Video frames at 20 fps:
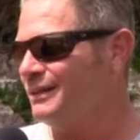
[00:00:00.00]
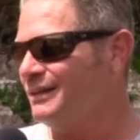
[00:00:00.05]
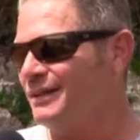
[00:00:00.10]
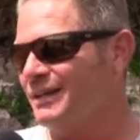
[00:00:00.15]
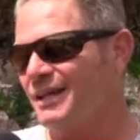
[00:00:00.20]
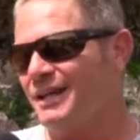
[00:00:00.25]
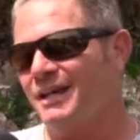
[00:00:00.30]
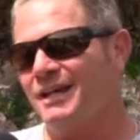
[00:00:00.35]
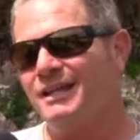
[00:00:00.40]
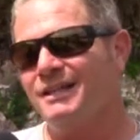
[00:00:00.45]

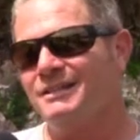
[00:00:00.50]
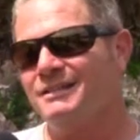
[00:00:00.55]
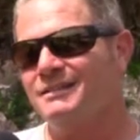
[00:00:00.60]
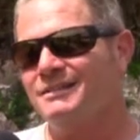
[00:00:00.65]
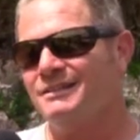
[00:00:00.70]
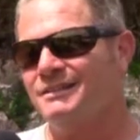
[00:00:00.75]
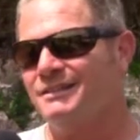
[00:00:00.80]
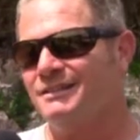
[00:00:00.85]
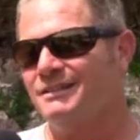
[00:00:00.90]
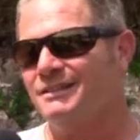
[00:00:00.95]

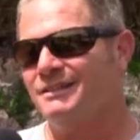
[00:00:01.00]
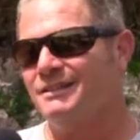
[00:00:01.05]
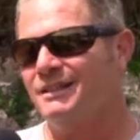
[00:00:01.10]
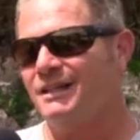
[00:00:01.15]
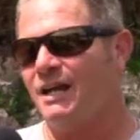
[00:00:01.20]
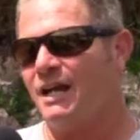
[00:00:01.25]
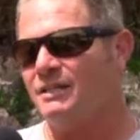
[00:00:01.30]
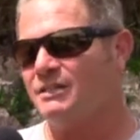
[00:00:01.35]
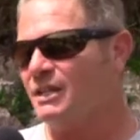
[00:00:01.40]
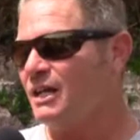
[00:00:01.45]
And
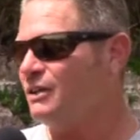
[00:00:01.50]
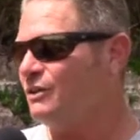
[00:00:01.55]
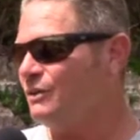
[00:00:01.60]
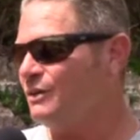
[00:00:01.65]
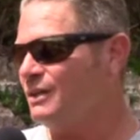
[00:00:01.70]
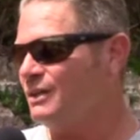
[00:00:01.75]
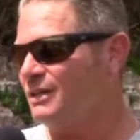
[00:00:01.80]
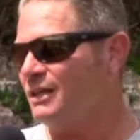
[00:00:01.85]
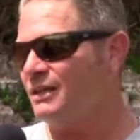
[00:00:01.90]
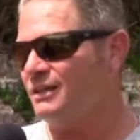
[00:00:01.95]
I tell
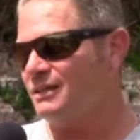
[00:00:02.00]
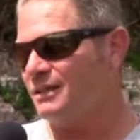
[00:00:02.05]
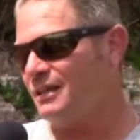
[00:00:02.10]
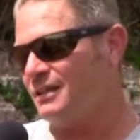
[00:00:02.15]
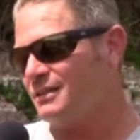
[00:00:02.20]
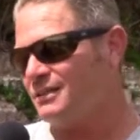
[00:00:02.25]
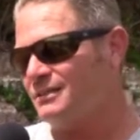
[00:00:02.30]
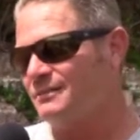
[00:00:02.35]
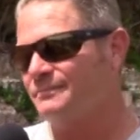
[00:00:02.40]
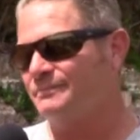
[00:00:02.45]
you,
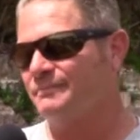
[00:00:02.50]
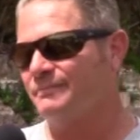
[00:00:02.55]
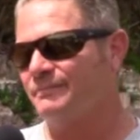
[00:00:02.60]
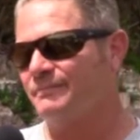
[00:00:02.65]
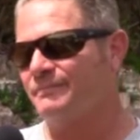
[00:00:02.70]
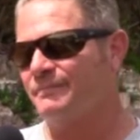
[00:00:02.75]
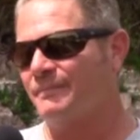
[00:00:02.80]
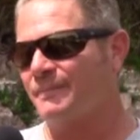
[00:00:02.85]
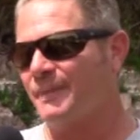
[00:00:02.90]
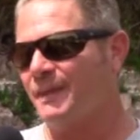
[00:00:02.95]

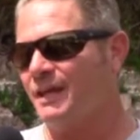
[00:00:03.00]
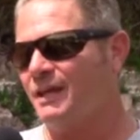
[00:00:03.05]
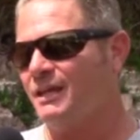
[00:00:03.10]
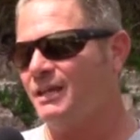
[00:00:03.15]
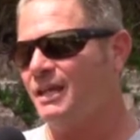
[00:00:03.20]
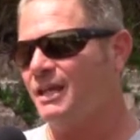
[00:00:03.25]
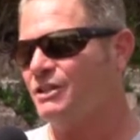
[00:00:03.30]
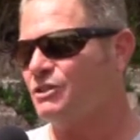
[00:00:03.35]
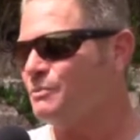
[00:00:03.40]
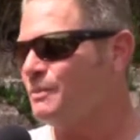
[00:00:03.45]

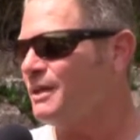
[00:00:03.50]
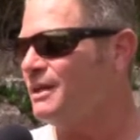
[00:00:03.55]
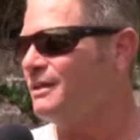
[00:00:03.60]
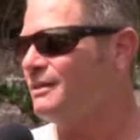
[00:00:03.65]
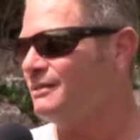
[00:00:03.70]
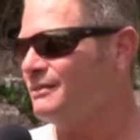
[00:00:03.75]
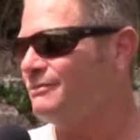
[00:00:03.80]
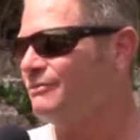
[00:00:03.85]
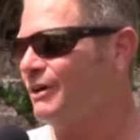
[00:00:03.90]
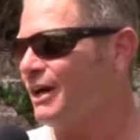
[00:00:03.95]
it hits
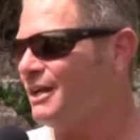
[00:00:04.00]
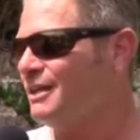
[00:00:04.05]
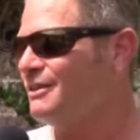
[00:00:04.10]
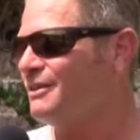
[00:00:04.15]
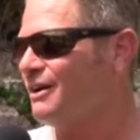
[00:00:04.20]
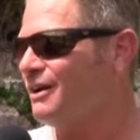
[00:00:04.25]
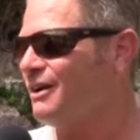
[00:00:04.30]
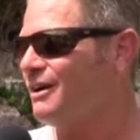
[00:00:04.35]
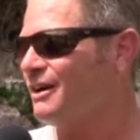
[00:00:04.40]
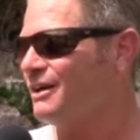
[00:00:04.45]
me right in
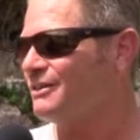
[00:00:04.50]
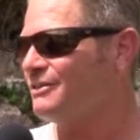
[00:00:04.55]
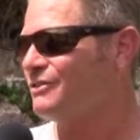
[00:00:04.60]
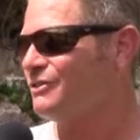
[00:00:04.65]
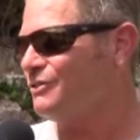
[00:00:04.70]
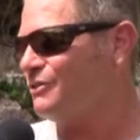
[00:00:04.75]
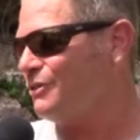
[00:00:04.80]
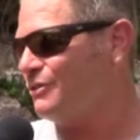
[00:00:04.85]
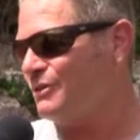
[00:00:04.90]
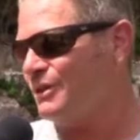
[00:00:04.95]
the heart
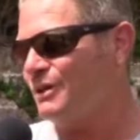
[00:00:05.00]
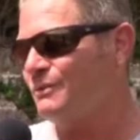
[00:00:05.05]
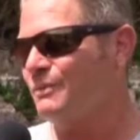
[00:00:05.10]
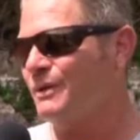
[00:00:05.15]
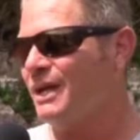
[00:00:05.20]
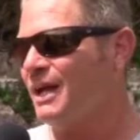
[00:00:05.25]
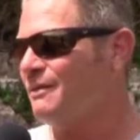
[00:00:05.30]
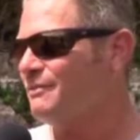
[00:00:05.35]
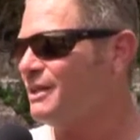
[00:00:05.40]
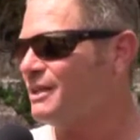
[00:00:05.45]
to know that
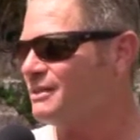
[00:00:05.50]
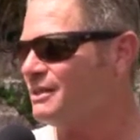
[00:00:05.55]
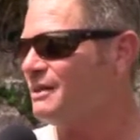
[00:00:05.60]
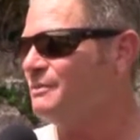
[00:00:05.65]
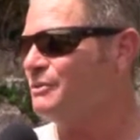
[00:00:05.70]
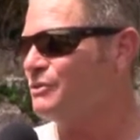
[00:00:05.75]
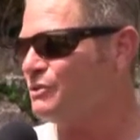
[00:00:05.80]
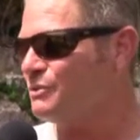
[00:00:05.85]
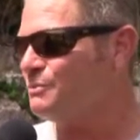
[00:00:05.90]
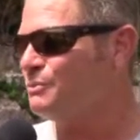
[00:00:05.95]
we have that
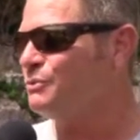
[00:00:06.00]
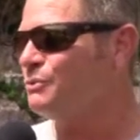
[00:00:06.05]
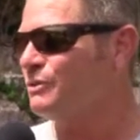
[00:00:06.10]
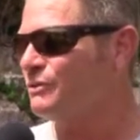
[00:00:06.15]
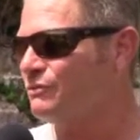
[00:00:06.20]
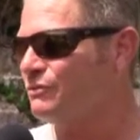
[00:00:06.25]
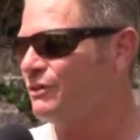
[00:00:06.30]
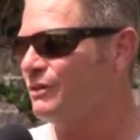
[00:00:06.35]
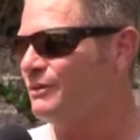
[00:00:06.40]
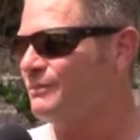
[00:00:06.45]
type of
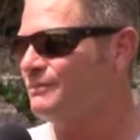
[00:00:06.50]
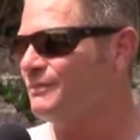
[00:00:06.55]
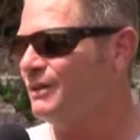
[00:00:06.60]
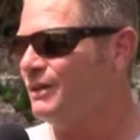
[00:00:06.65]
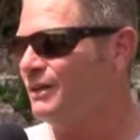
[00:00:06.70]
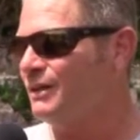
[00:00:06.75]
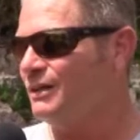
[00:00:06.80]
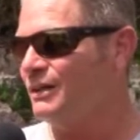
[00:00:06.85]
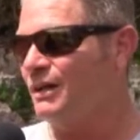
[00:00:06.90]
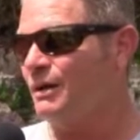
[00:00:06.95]
support from
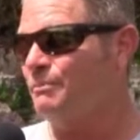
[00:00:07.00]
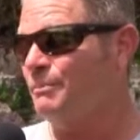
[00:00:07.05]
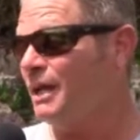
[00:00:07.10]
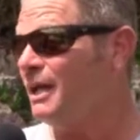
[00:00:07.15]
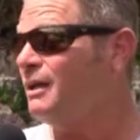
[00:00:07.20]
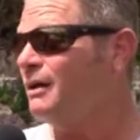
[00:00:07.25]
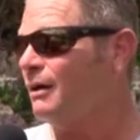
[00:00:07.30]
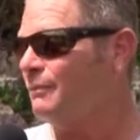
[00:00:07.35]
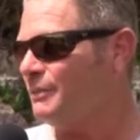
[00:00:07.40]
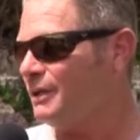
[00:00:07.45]
a
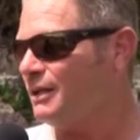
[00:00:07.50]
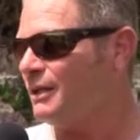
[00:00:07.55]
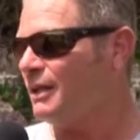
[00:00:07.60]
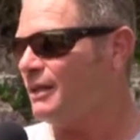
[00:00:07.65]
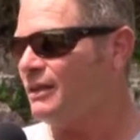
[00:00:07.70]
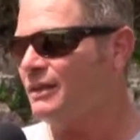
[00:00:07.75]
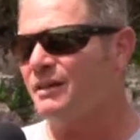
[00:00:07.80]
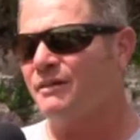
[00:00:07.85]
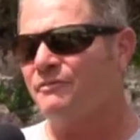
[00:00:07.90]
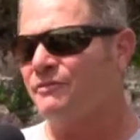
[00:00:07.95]
big company
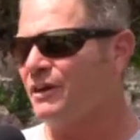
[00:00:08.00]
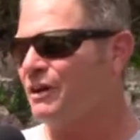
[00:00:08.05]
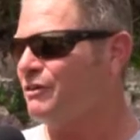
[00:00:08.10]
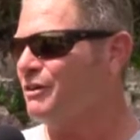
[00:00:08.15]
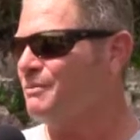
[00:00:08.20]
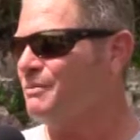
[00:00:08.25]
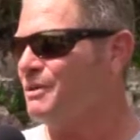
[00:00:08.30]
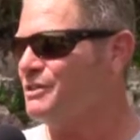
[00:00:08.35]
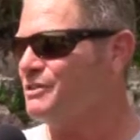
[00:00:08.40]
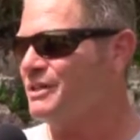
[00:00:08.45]
like that. They're
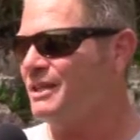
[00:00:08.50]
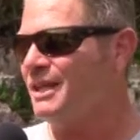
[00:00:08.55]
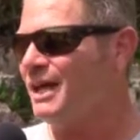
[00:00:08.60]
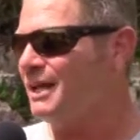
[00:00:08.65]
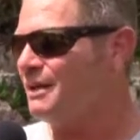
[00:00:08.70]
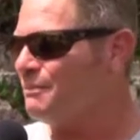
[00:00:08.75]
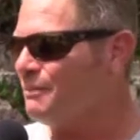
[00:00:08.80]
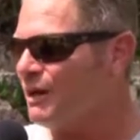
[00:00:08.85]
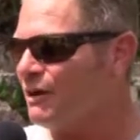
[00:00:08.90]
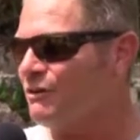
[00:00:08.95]
very busy. They
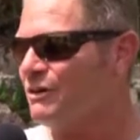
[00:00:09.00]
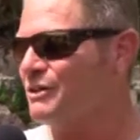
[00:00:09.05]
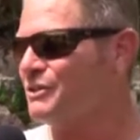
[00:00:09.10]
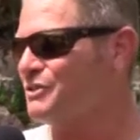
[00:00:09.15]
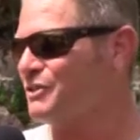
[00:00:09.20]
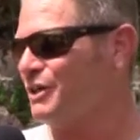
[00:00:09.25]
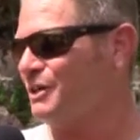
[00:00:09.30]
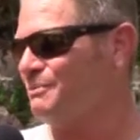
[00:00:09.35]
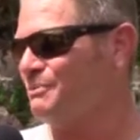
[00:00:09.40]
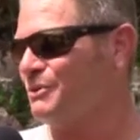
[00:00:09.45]
had
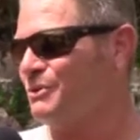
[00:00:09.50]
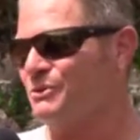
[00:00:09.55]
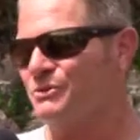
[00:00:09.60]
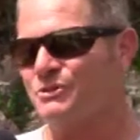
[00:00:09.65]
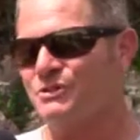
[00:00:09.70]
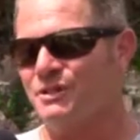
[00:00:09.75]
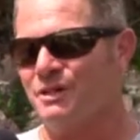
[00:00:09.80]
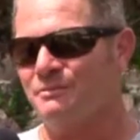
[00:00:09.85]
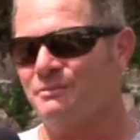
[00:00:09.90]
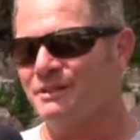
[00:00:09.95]
America's Cup all
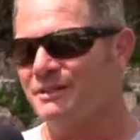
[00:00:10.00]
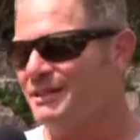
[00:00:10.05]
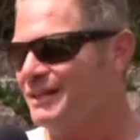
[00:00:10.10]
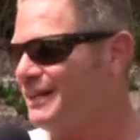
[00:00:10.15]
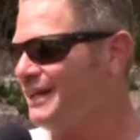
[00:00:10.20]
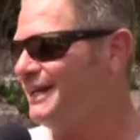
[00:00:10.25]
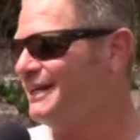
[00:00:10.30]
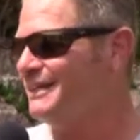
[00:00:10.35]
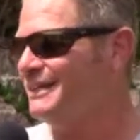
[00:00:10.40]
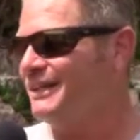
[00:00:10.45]
summer. They
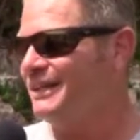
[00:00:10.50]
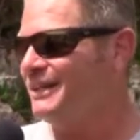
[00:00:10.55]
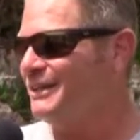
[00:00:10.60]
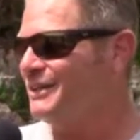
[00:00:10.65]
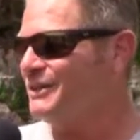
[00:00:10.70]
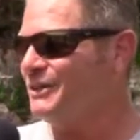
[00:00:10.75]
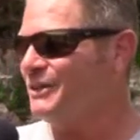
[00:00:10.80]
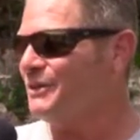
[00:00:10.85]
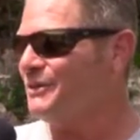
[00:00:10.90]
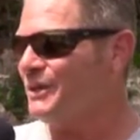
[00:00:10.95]
had,
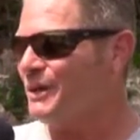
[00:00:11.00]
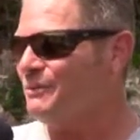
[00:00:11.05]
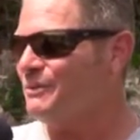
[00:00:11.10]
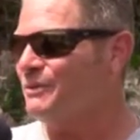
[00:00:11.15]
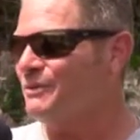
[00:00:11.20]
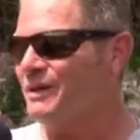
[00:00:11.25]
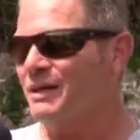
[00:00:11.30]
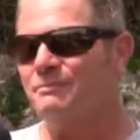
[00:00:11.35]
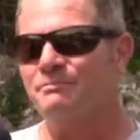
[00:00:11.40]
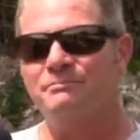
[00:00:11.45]

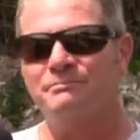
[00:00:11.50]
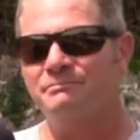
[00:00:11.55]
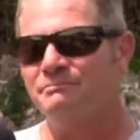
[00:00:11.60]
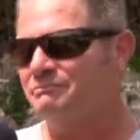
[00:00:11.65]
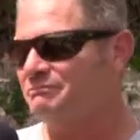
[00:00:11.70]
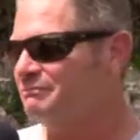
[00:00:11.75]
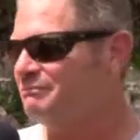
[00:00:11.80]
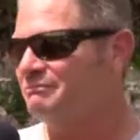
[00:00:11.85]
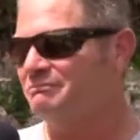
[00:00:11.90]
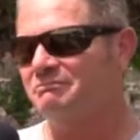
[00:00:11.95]

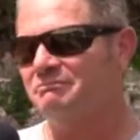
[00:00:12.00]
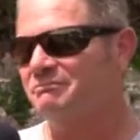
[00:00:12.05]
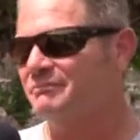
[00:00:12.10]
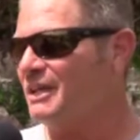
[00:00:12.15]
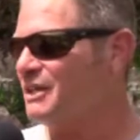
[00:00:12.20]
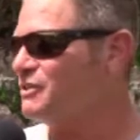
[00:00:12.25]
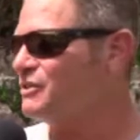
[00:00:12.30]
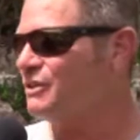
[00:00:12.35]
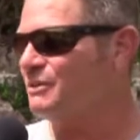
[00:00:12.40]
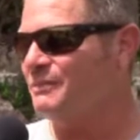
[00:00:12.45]

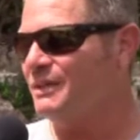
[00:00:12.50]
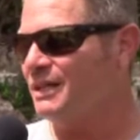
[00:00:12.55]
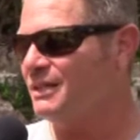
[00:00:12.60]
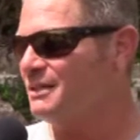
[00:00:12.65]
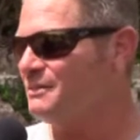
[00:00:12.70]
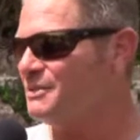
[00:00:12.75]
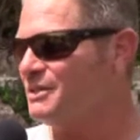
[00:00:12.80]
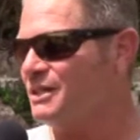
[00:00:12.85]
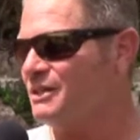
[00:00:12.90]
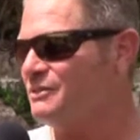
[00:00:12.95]
they still made
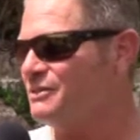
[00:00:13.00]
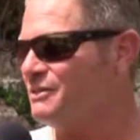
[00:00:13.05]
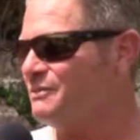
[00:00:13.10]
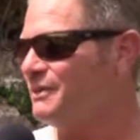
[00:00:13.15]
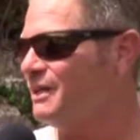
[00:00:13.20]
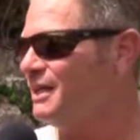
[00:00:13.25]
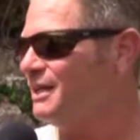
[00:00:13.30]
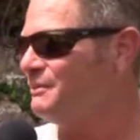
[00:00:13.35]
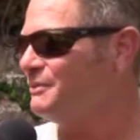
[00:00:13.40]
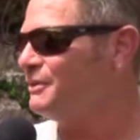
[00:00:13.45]
themselves
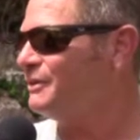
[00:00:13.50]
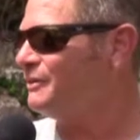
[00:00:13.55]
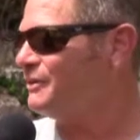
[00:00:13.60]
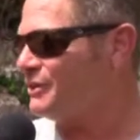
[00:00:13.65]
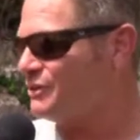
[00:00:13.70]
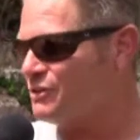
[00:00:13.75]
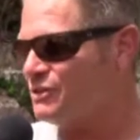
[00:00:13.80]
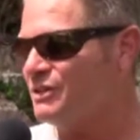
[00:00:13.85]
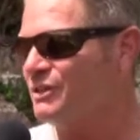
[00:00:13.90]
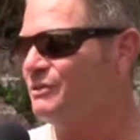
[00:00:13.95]
available, and
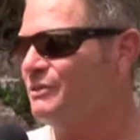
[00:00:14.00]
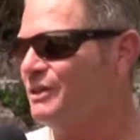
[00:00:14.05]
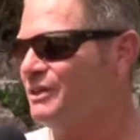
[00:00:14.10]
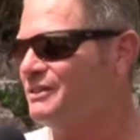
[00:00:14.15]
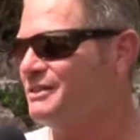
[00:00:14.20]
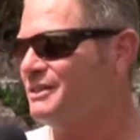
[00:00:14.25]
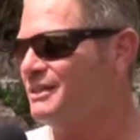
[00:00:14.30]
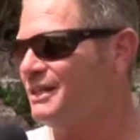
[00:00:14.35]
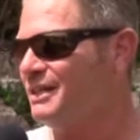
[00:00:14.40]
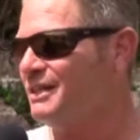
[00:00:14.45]
they're still here
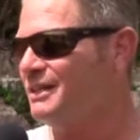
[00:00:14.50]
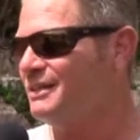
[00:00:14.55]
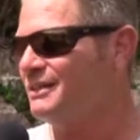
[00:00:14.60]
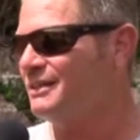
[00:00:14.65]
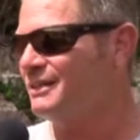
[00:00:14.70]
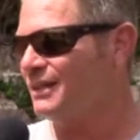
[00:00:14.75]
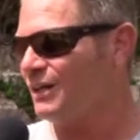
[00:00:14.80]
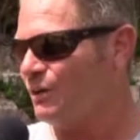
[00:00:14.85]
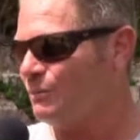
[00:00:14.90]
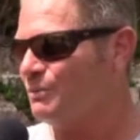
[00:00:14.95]
today
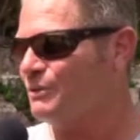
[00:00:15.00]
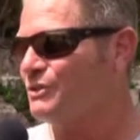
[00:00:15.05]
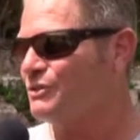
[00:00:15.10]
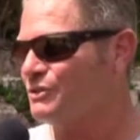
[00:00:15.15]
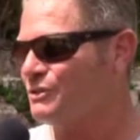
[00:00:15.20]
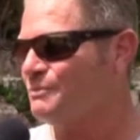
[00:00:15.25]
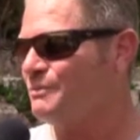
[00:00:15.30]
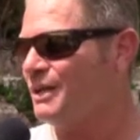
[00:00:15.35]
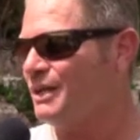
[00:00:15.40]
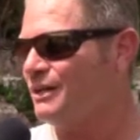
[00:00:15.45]
helping us
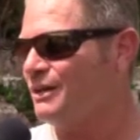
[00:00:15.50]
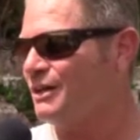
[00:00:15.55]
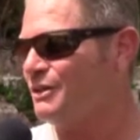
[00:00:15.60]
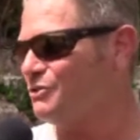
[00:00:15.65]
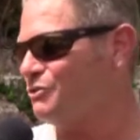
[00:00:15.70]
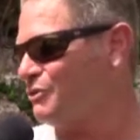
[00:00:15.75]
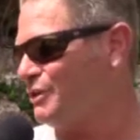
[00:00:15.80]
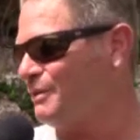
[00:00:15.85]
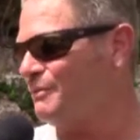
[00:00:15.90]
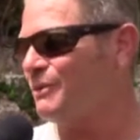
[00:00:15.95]
to make our
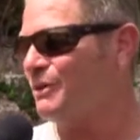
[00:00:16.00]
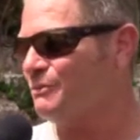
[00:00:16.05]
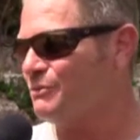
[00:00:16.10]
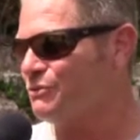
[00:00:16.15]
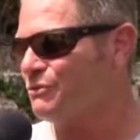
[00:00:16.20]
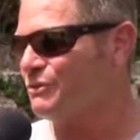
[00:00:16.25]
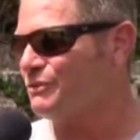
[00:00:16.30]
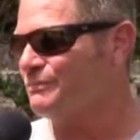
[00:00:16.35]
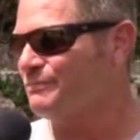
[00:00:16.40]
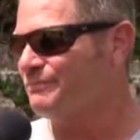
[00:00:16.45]
dream come
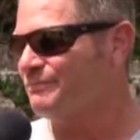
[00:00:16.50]
true.